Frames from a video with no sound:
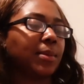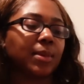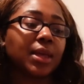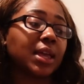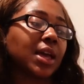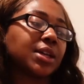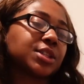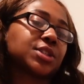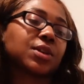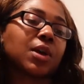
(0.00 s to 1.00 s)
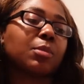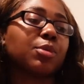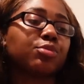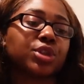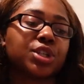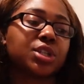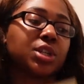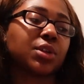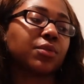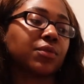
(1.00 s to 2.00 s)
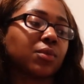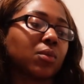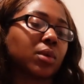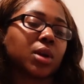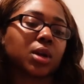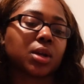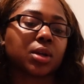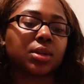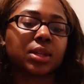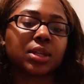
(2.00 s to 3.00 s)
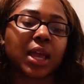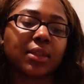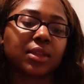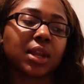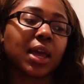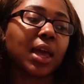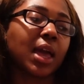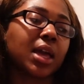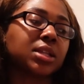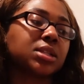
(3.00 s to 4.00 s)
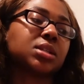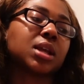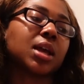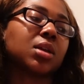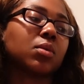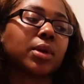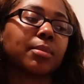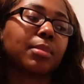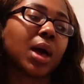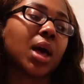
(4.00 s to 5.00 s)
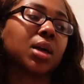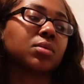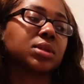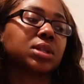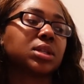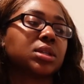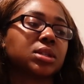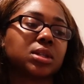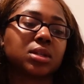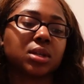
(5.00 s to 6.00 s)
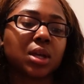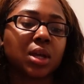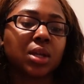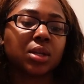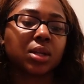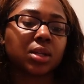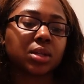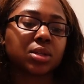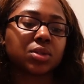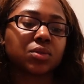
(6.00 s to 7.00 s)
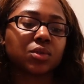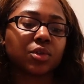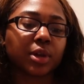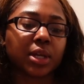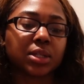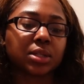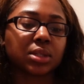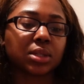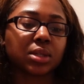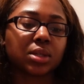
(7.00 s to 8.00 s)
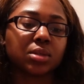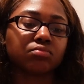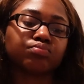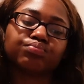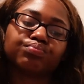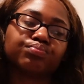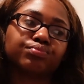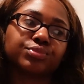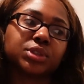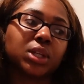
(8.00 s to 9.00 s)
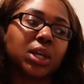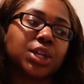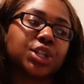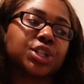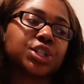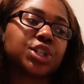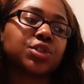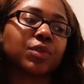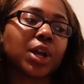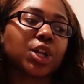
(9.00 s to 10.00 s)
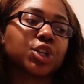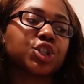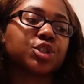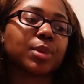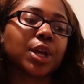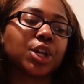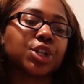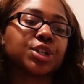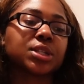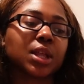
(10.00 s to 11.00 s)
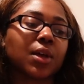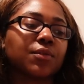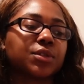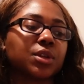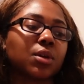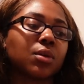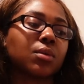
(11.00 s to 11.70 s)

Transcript: But yeah, so I'm appreciative for the night that I had tonight. It went by, it was easy, nothing too crazy, just regular schmegular stuff. So